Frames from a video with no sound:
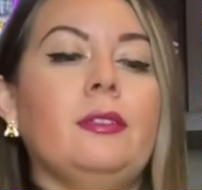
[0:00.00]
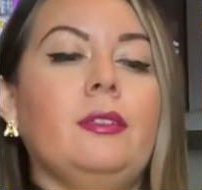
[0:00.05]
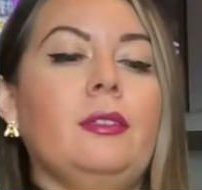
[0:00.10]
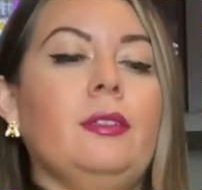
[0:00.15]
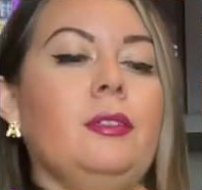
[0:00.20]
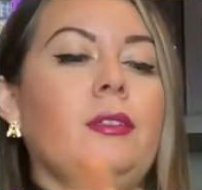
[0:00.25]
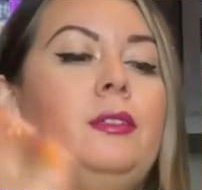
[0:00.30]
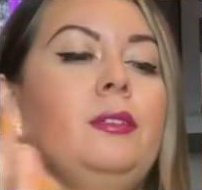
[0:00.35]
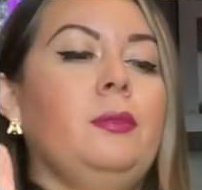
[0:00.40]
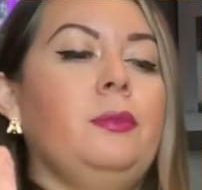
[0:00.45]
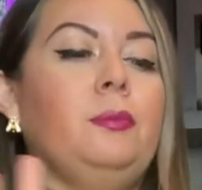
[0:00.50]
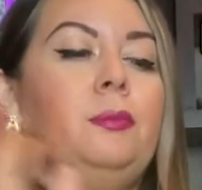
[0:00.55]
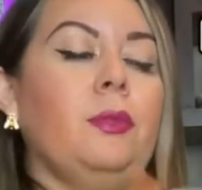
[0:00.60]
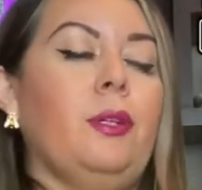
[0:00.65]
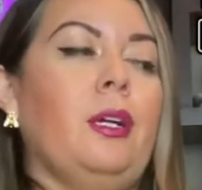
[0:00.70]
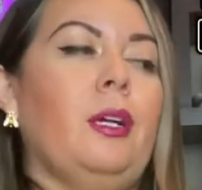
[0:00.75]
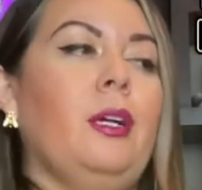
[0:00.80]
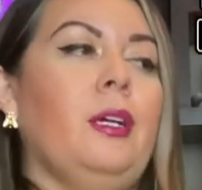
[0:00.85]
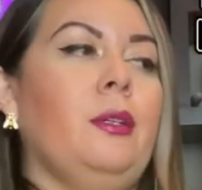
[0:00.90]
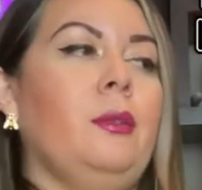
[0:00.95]
uh,
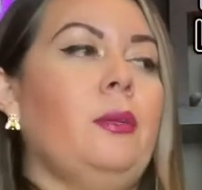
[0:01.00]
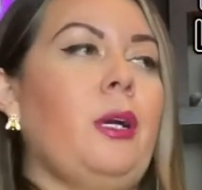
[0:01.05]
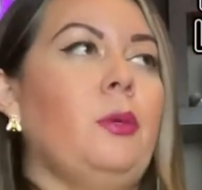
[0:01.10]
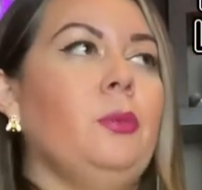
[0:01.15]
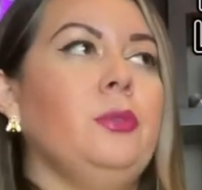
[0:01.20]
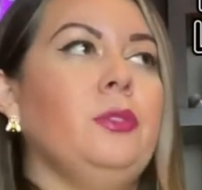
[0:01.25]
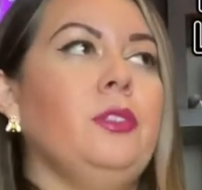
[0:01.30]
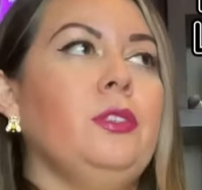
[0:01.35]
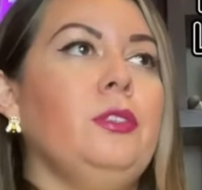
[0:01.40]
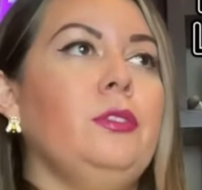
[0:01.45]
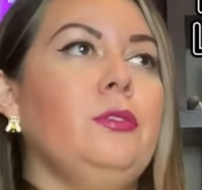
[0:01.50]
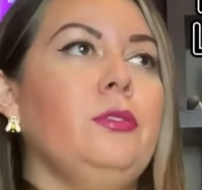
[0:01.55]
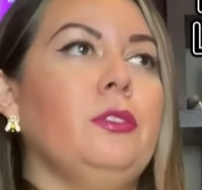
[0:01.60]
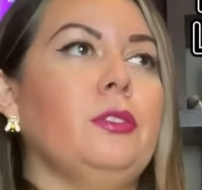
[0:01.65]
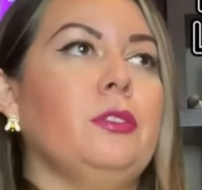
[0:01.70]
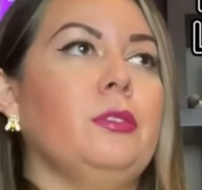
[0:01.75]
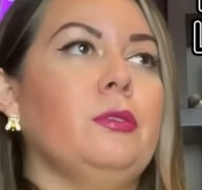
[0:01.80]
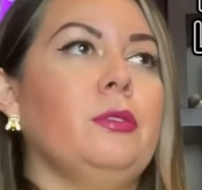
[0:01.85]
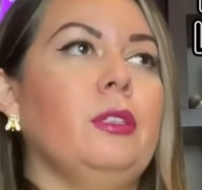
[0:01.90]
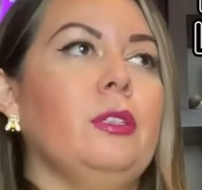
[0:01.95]
I was going to use
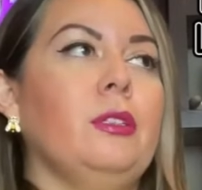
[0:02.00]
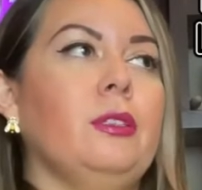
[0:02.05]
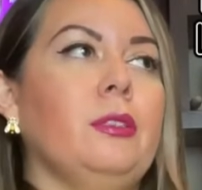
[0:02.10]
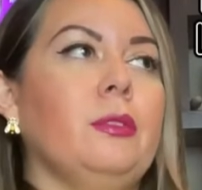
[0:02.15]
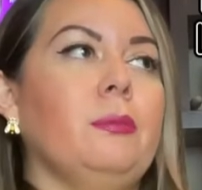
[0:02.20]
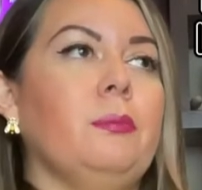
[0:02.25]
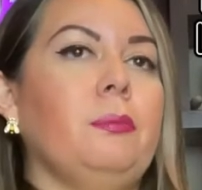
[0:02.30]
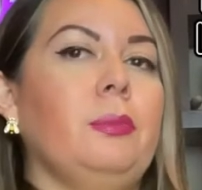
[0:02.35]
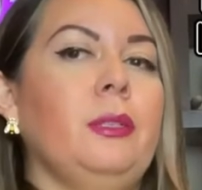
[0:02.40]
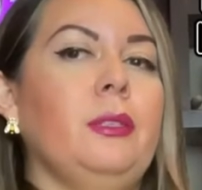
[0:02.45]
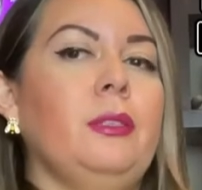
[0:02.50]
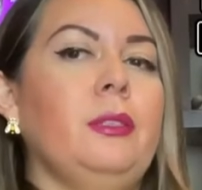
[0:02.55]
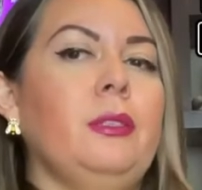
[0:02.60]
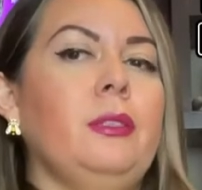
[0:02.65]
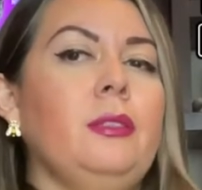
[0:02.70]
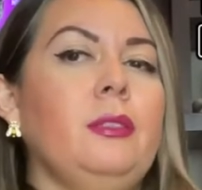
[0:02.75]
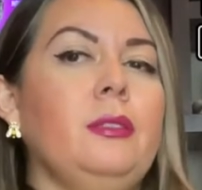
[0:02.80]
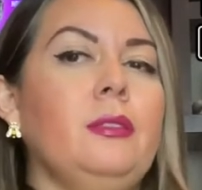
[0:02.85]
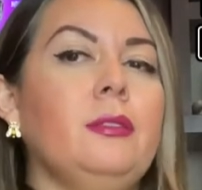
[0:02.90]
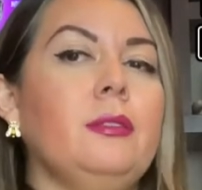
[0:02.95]
acrylic
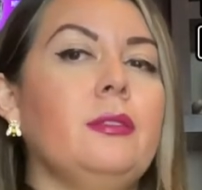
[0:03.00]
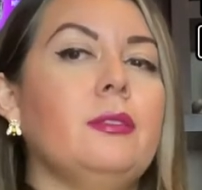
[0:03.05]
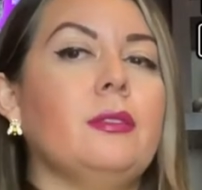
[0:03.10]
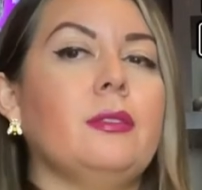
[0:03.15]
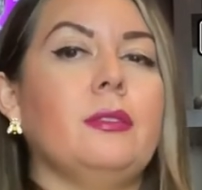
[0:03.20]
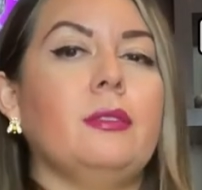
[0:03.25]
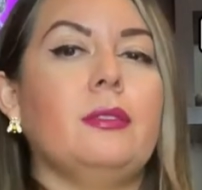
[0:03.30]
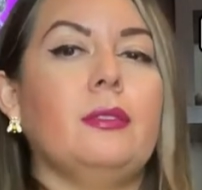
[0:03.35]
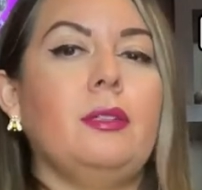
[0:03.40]
paint.